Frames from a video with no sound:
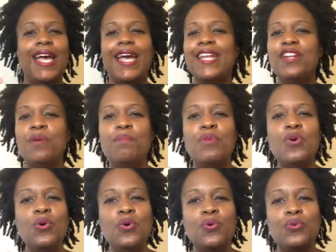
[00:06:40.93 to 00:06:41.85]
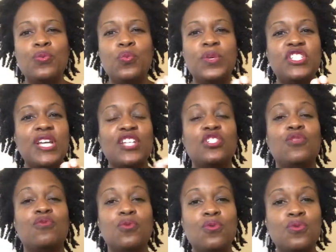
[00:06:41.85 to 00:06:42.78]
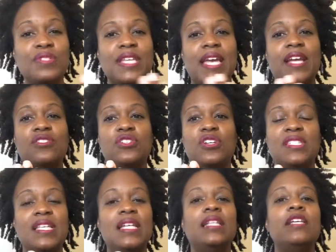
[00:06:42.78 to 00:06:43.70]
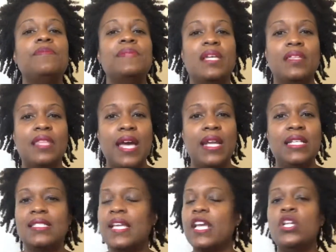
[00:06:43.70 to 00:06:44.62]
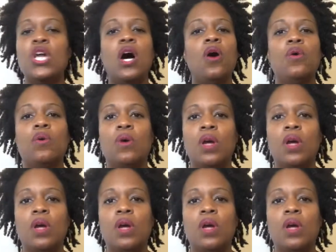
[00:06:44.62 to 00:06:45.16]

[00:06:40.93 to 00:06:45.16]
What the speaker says: And the moon, which actually rules Cancer, is eclipsing that. It's saying, no,